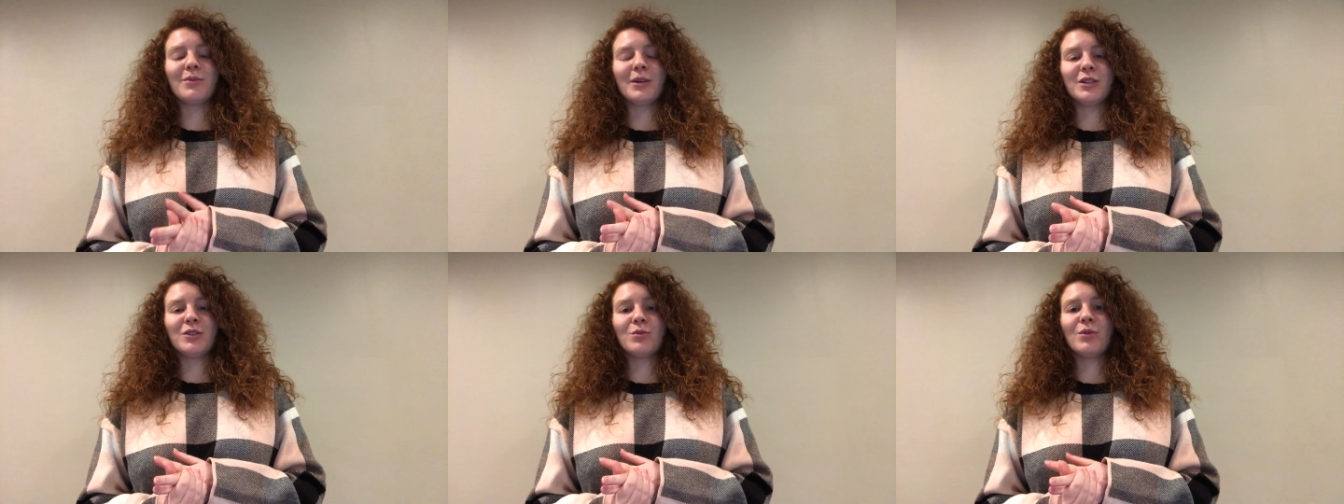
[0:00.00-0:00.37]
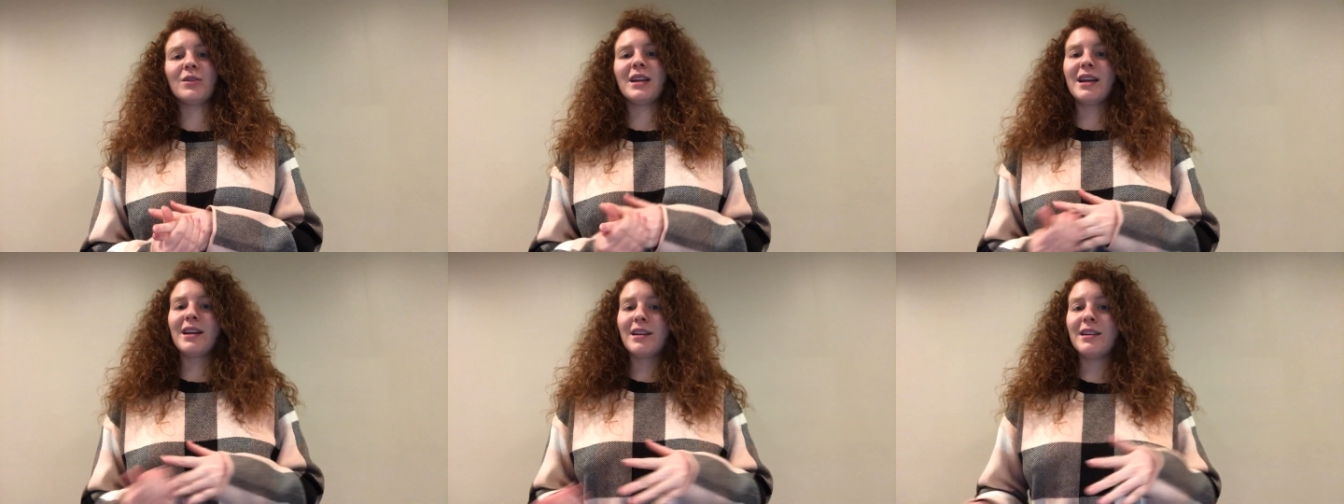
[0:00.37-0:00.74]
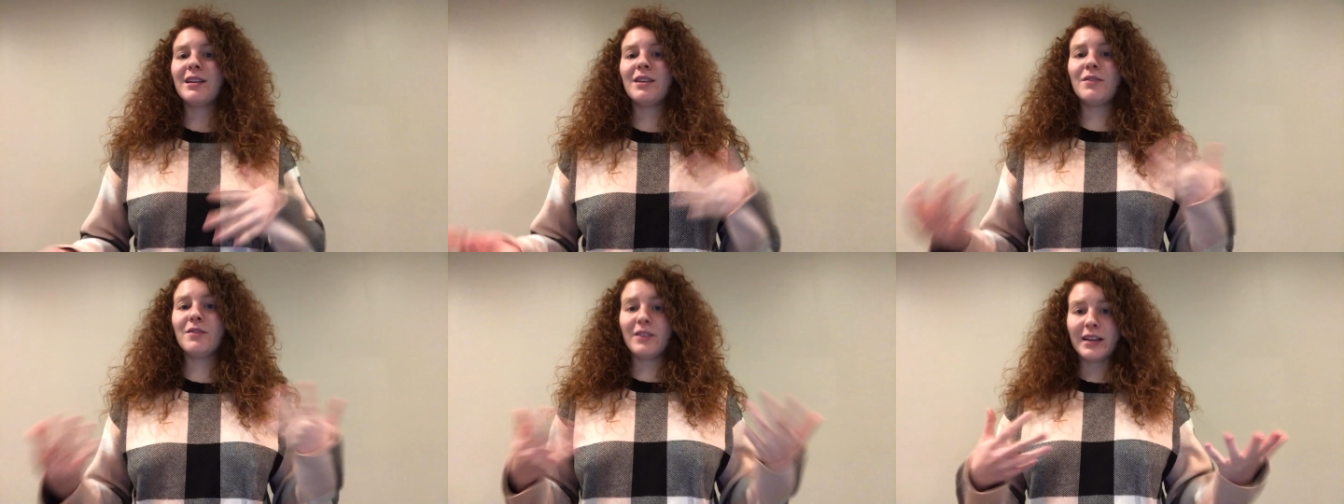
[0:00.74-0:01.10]
which will
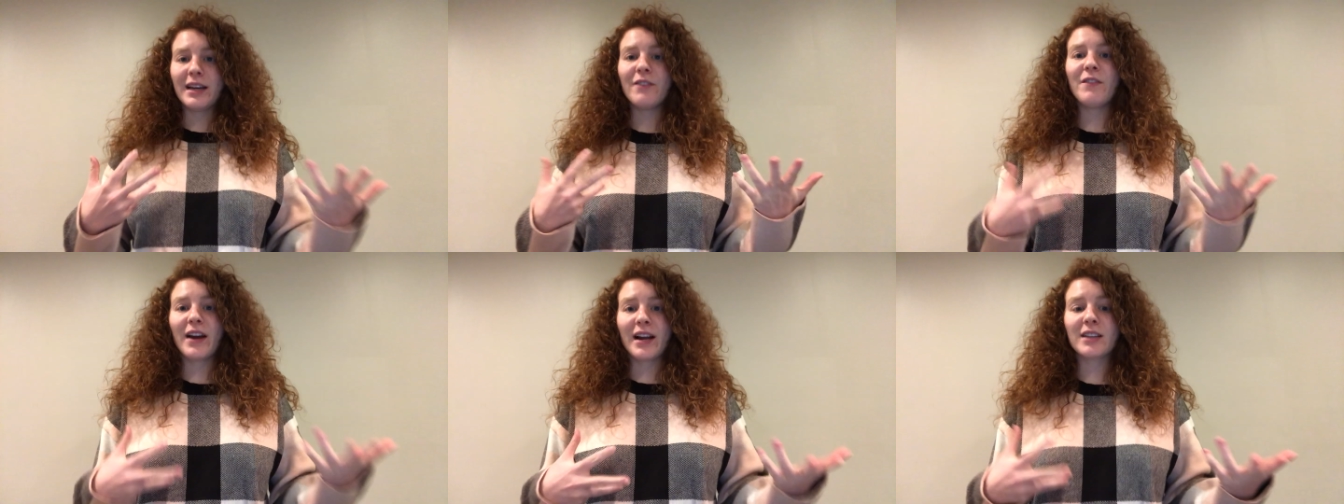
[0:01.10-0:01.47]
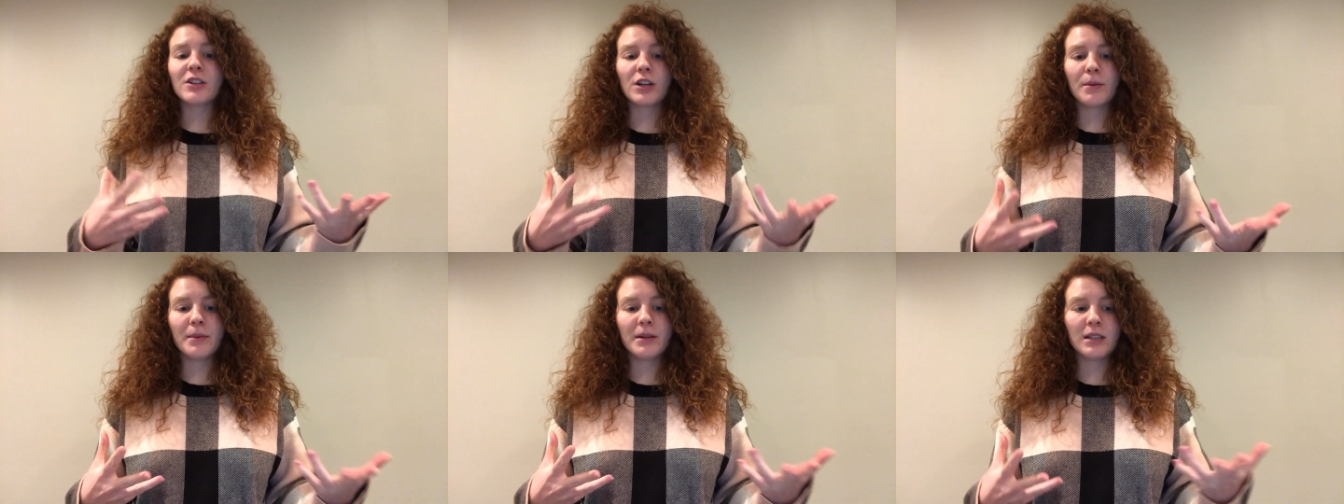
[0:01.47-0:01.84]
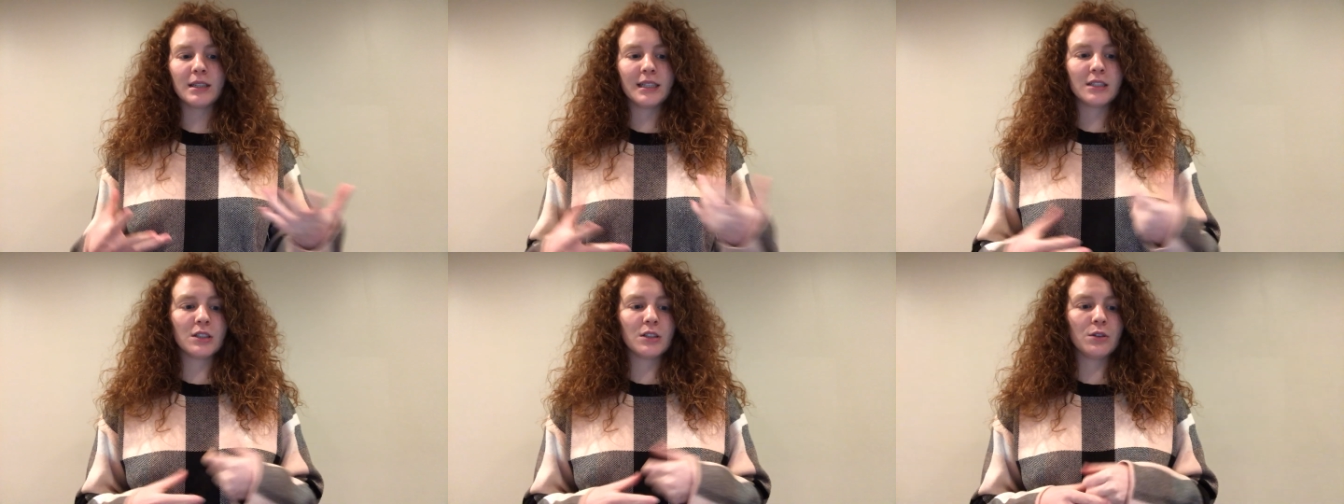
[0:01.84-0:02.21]
negatively affect their
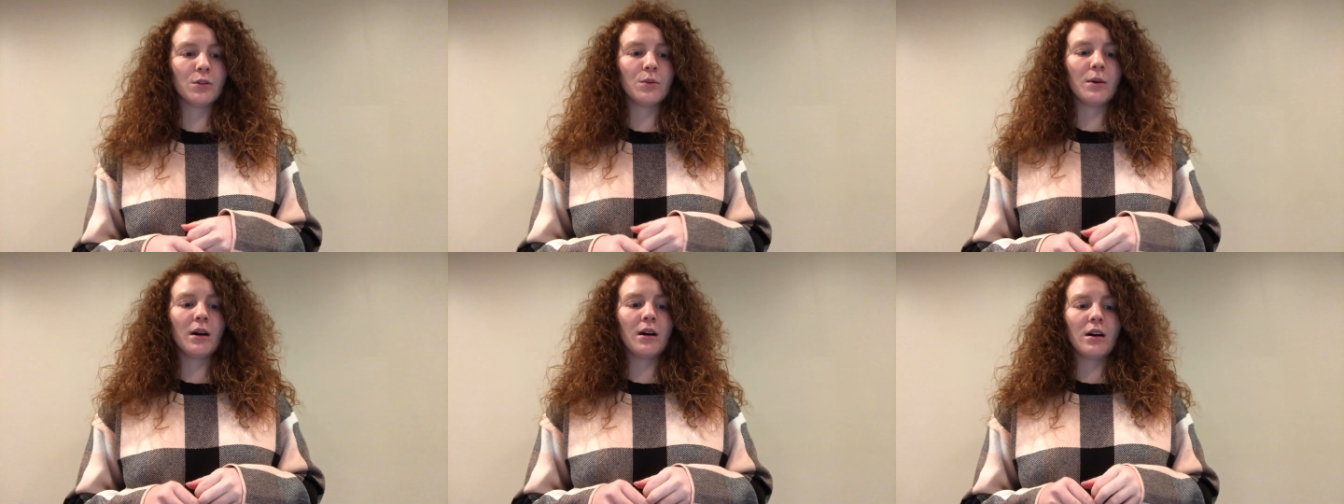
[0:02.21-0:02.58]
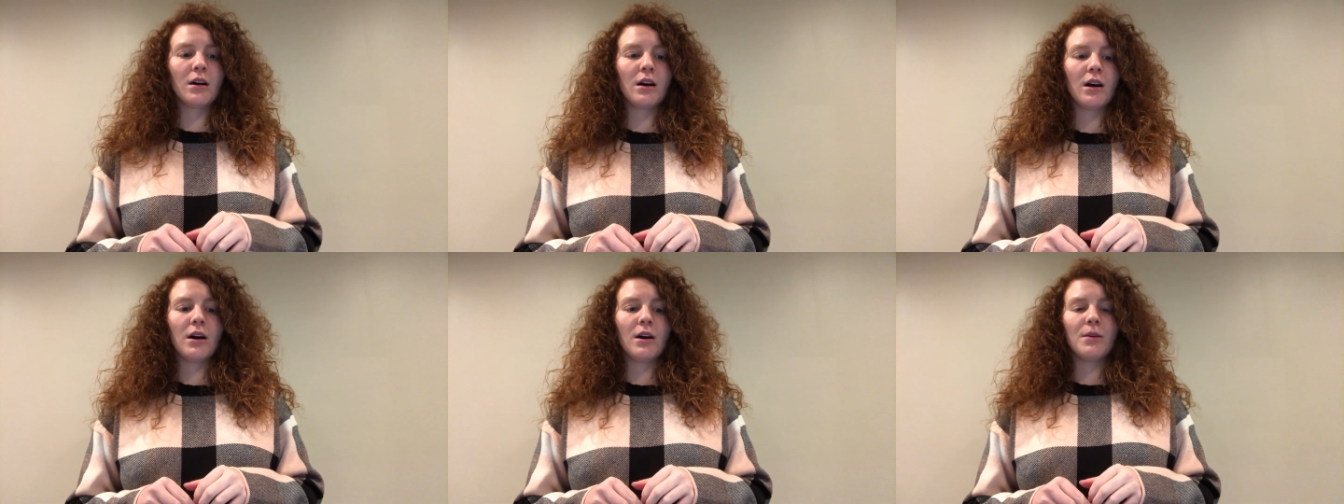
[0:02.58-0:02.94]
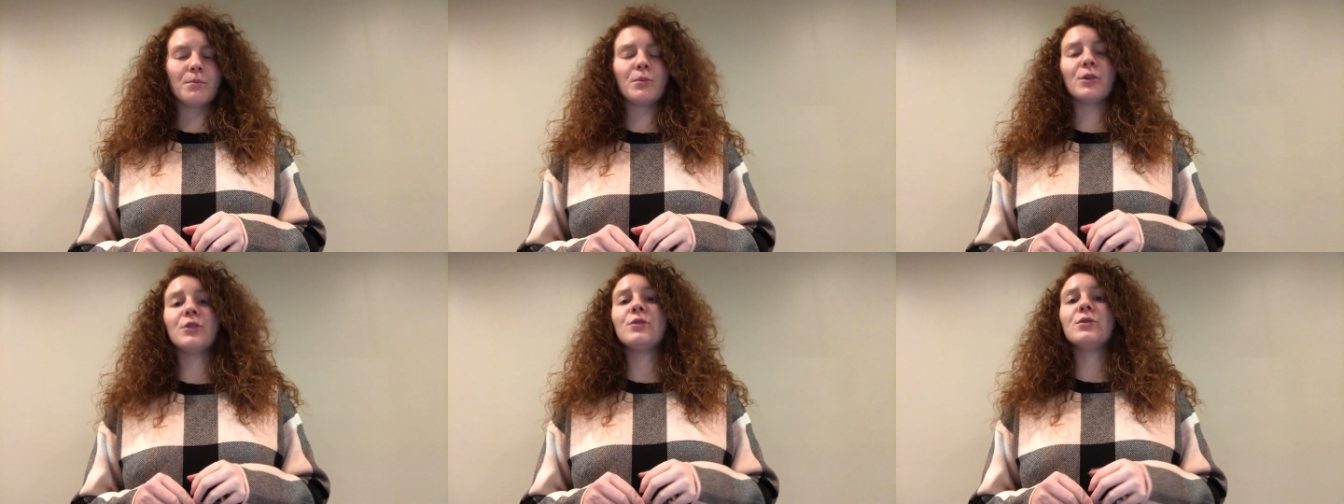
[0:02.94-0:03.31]
ability to
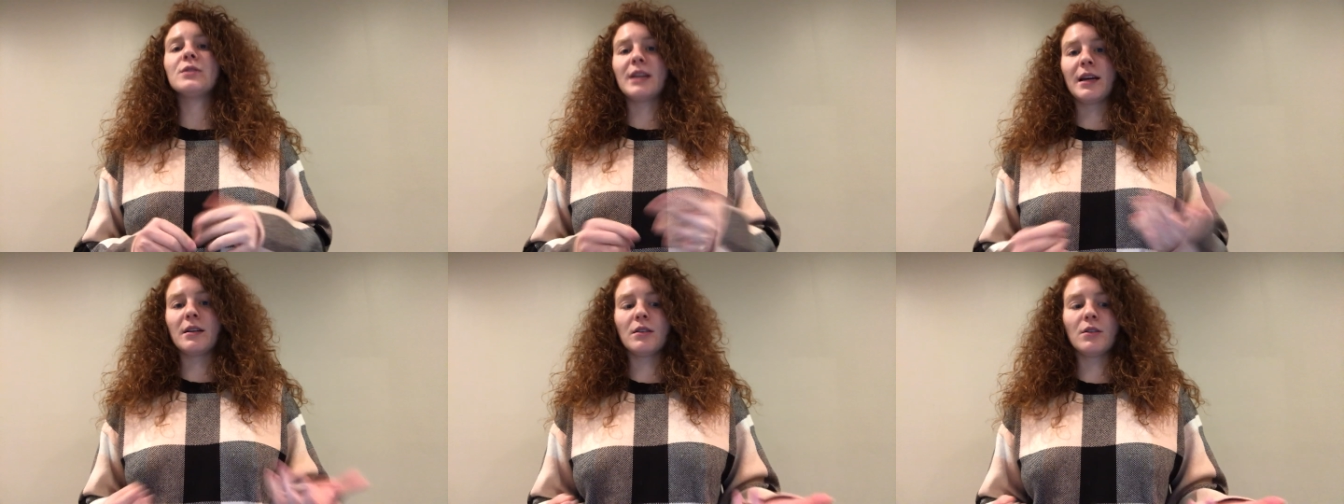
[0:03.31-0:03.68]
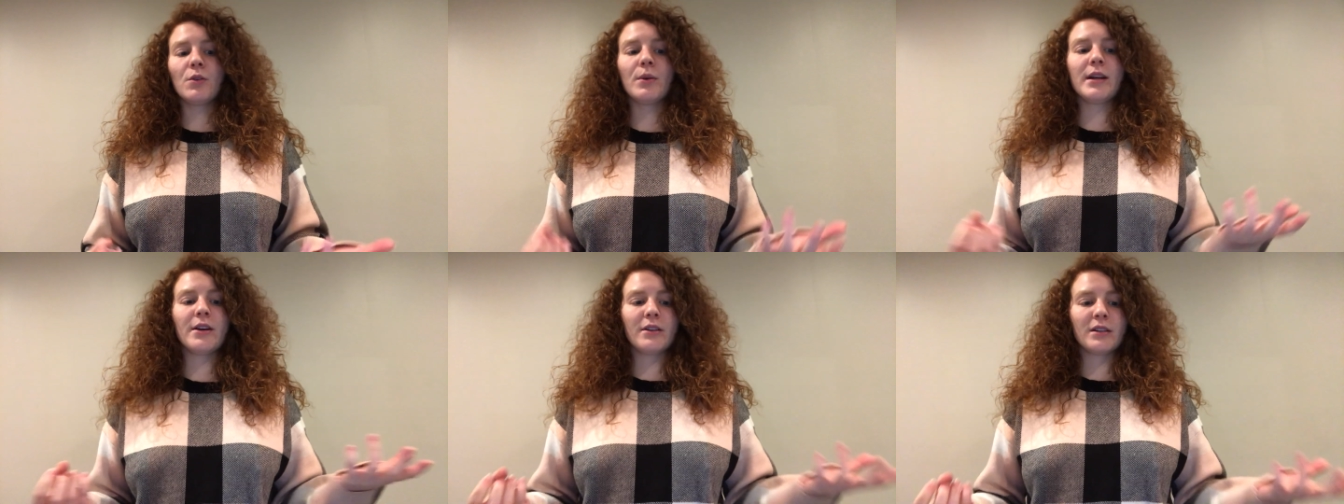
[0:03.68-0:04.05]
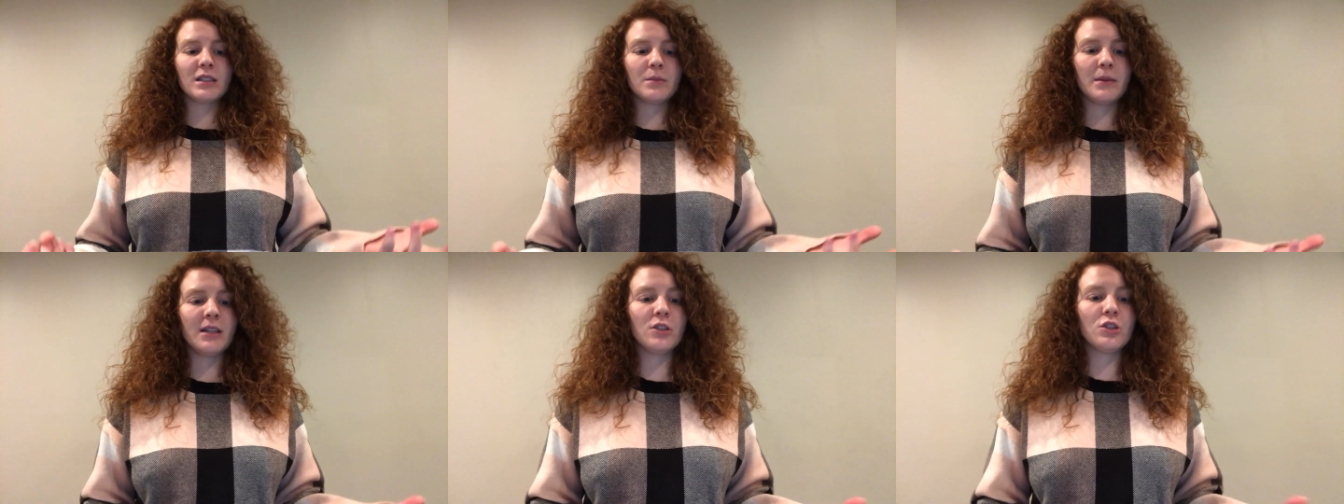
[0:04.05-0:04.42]
produce that coherent
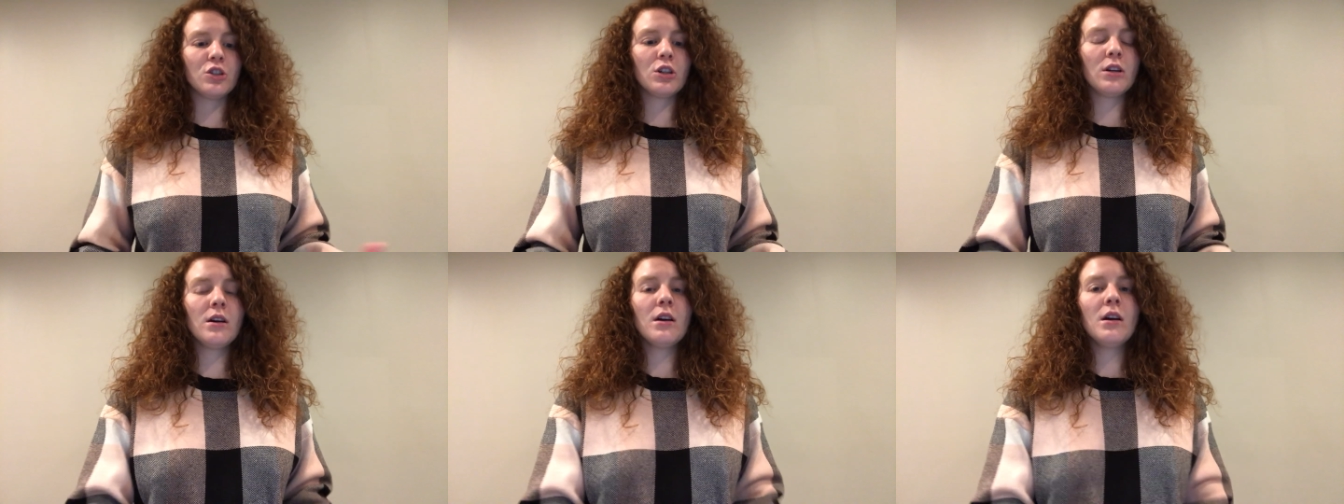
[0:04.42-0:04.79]
speech,